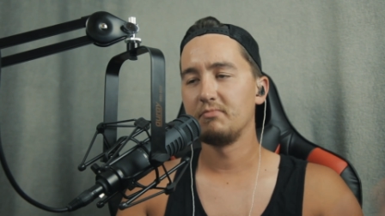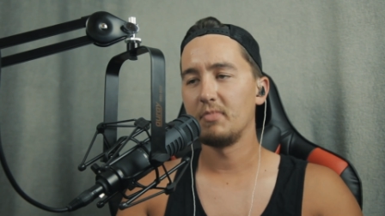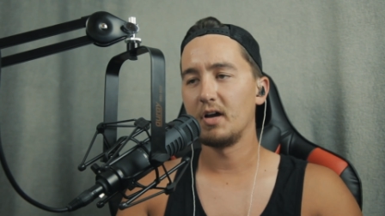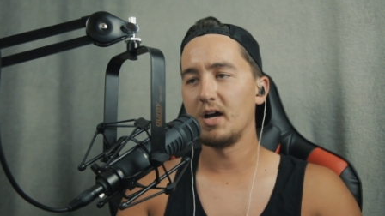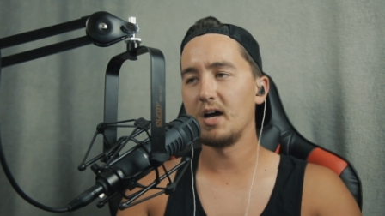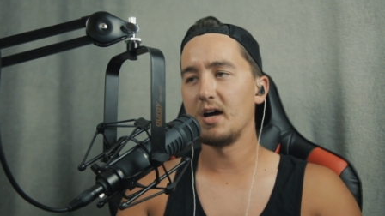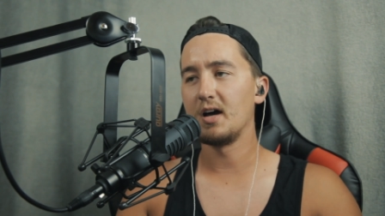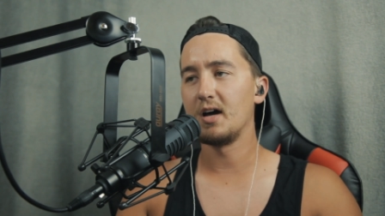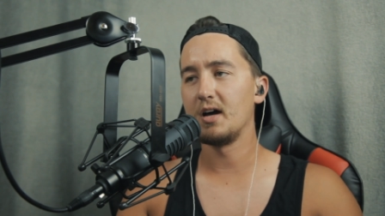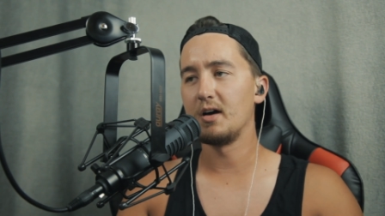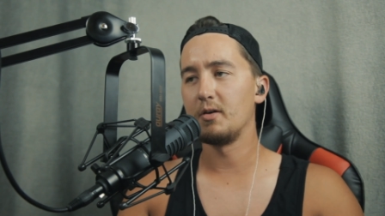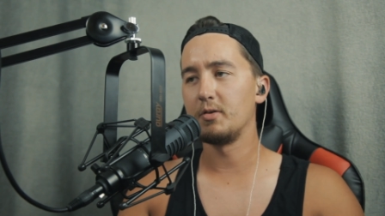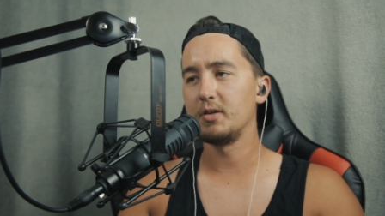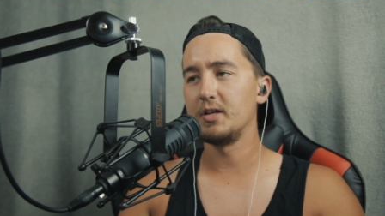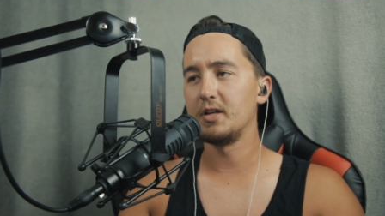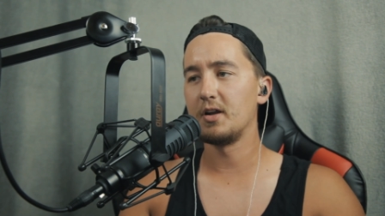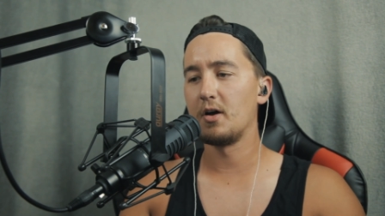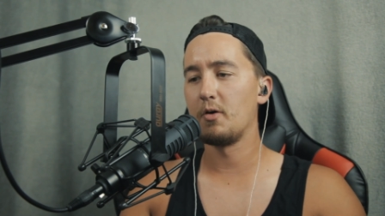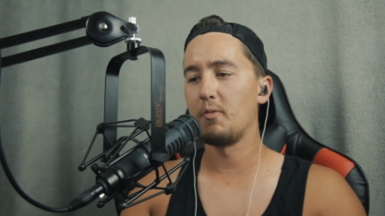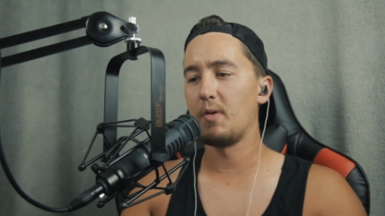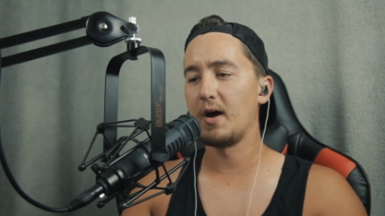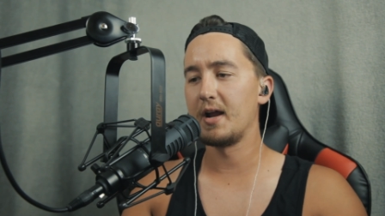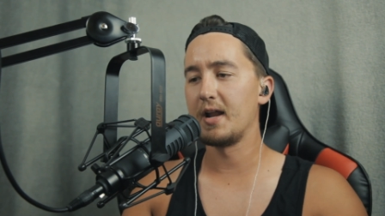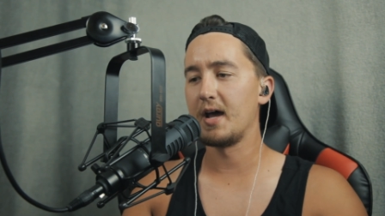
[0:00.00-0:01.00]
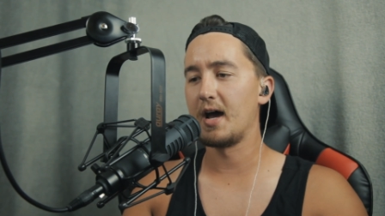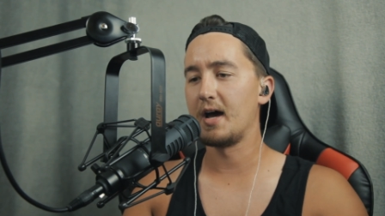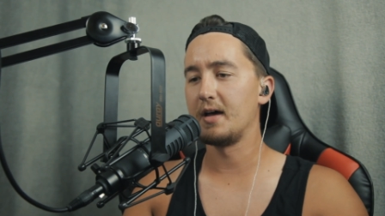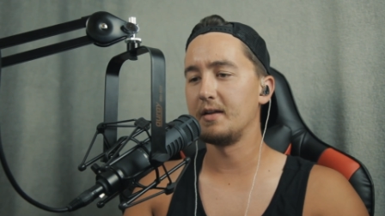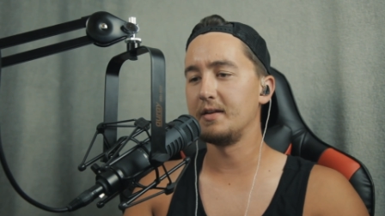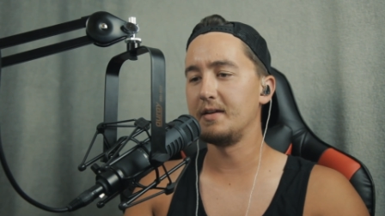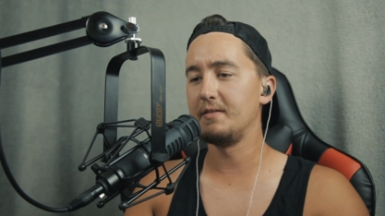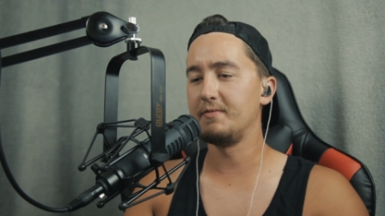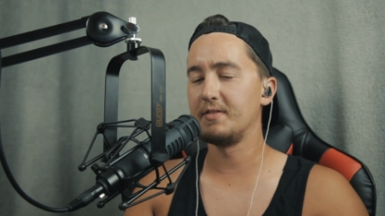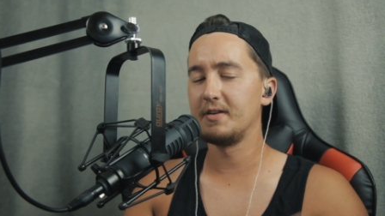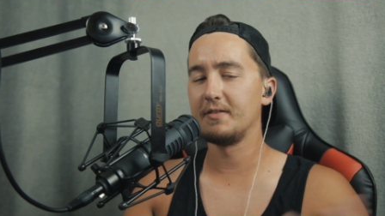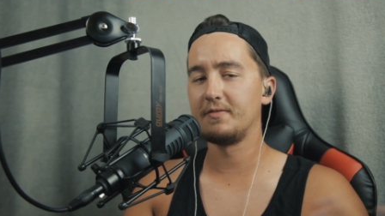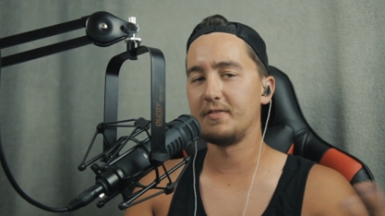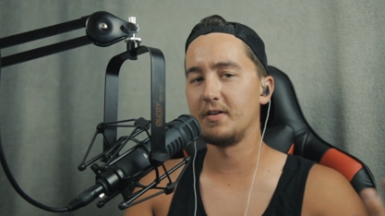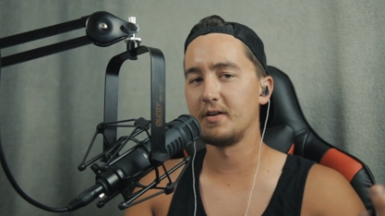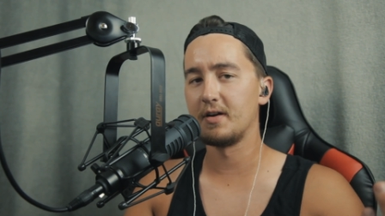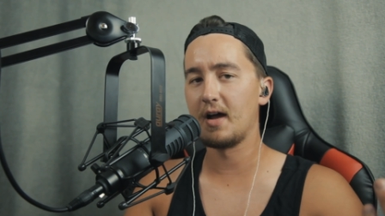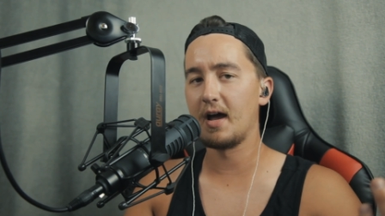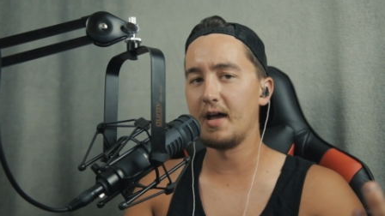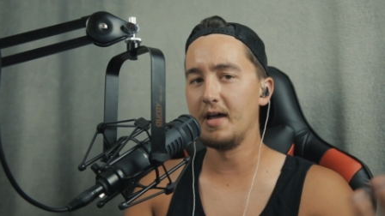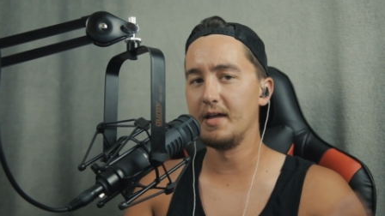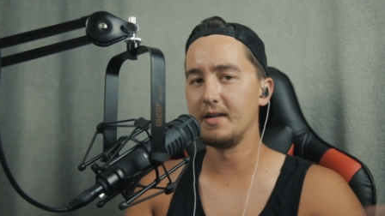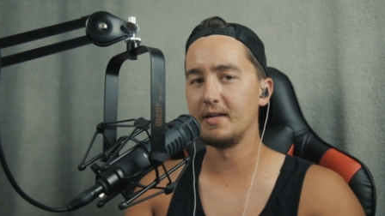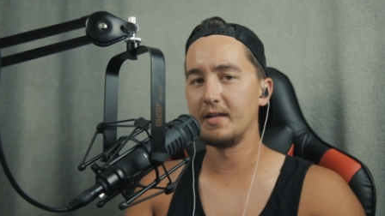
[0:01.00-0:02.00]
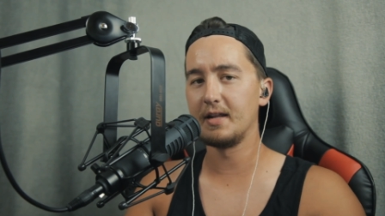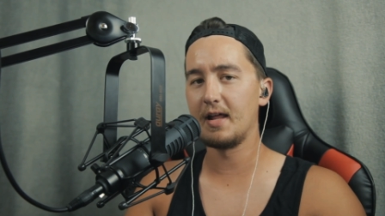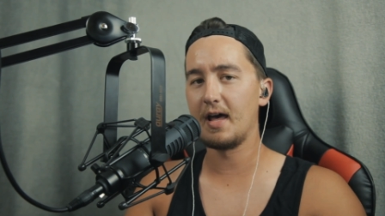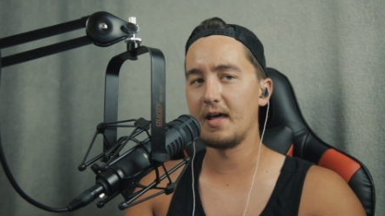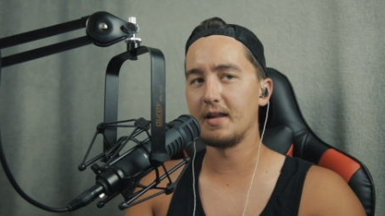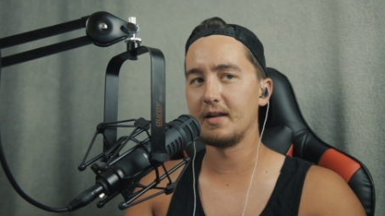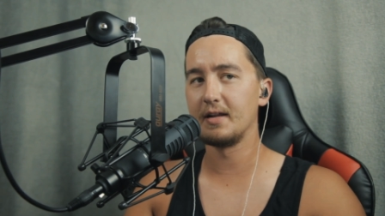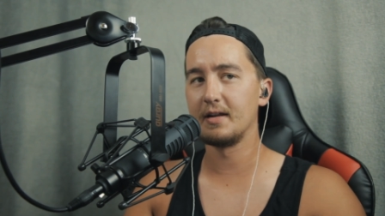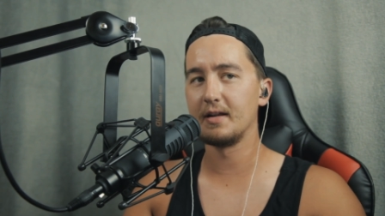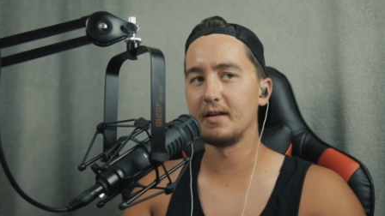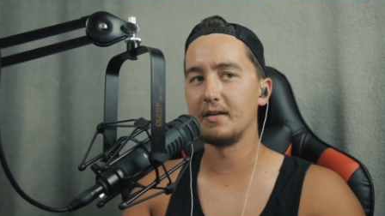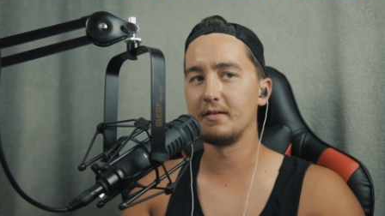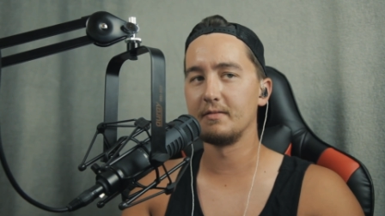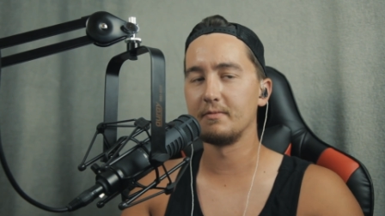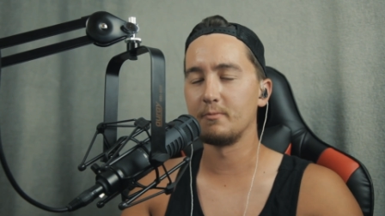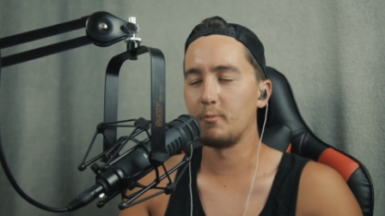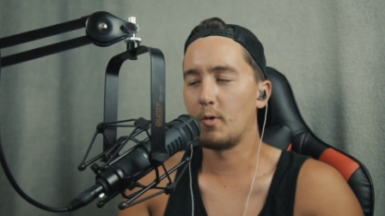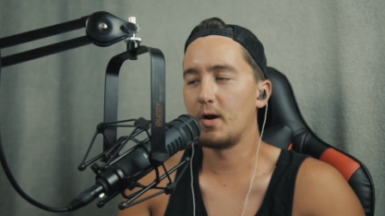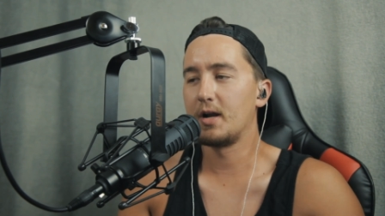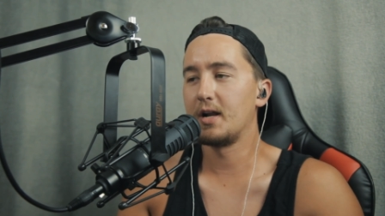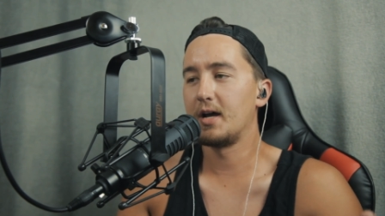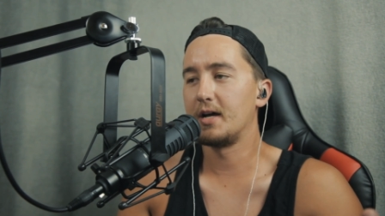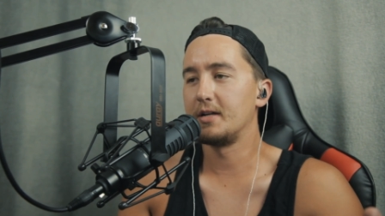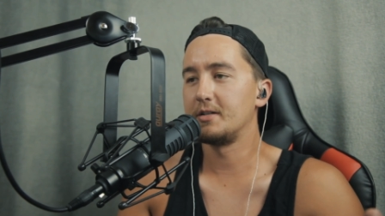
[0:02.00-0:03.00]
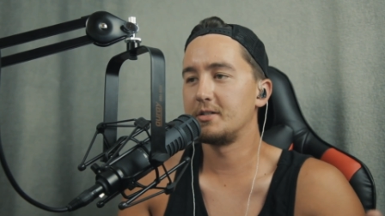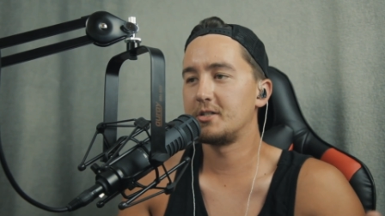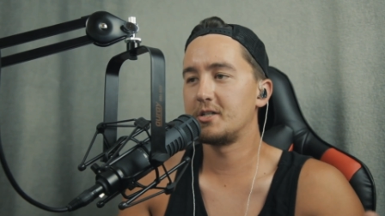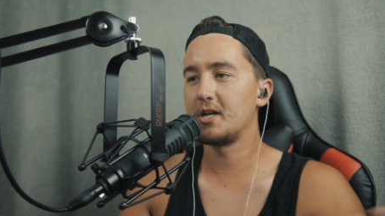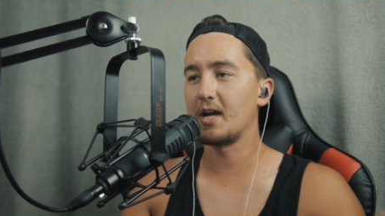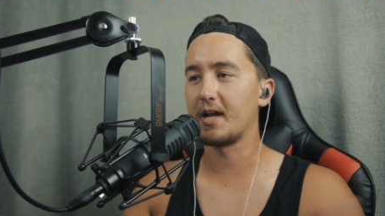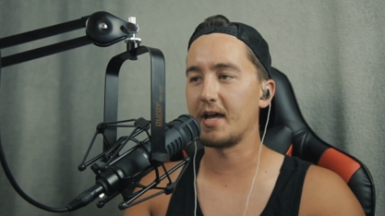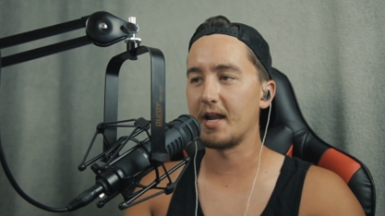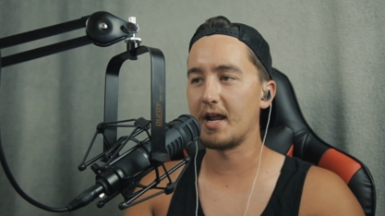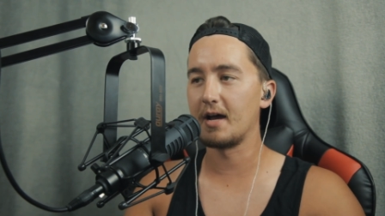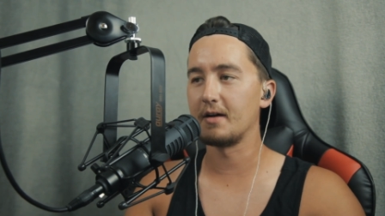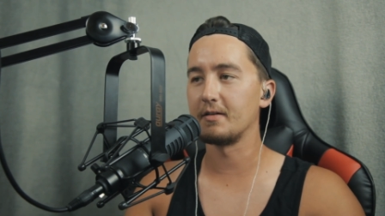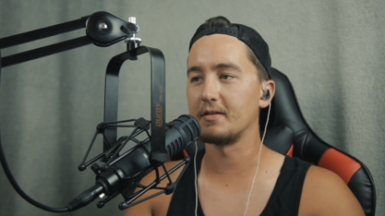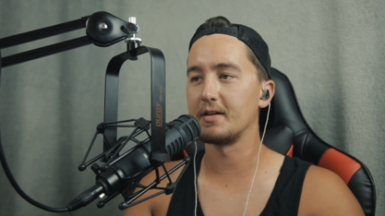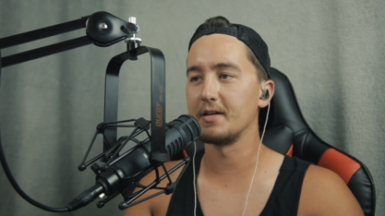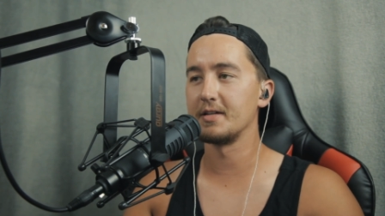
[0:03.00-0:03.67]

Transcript: Uh, you know, why not? Even if you're not into editing, why not check it out?